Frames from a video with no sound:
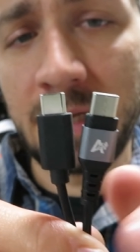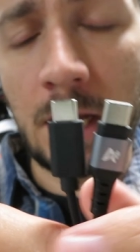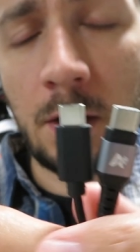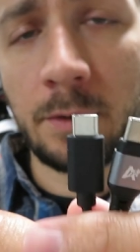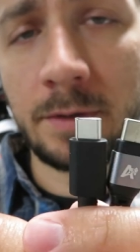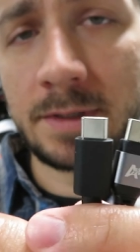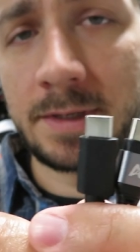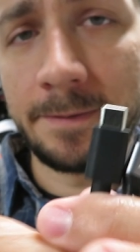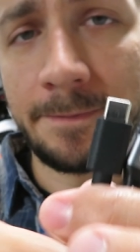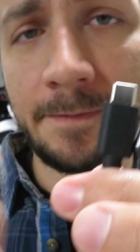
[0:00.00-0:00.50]

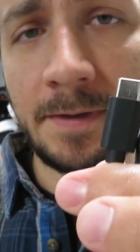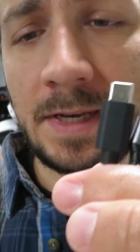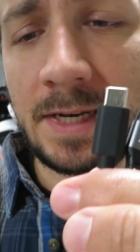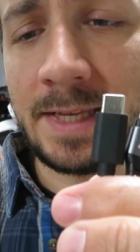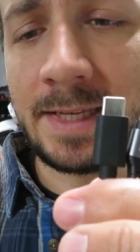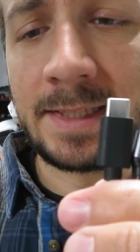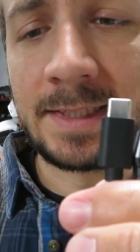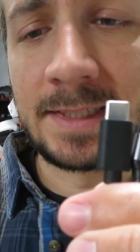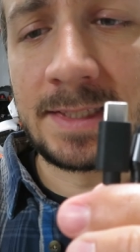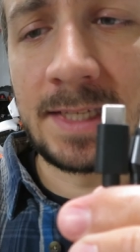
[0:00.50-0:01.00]
down to fit
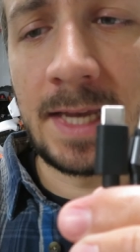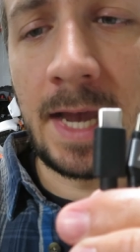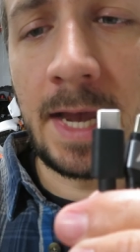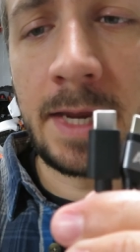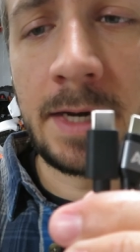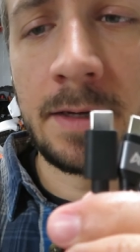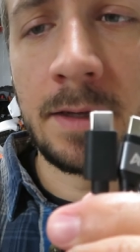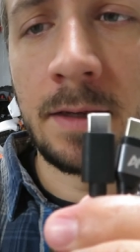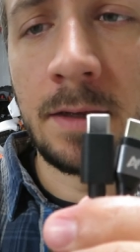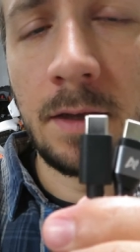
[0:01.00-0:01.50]

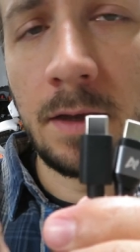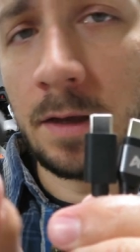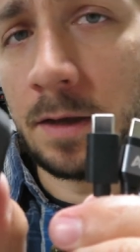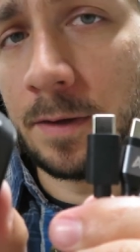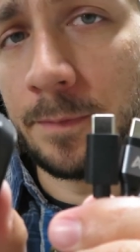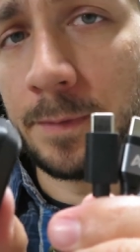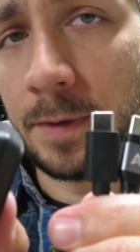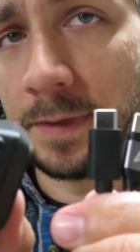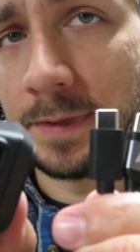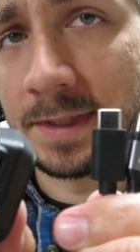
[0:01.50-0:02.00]
inside
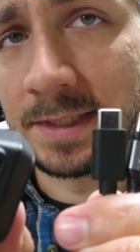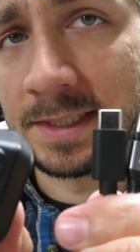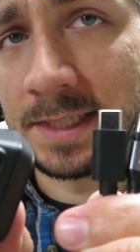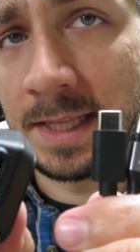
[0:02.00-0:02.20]
of the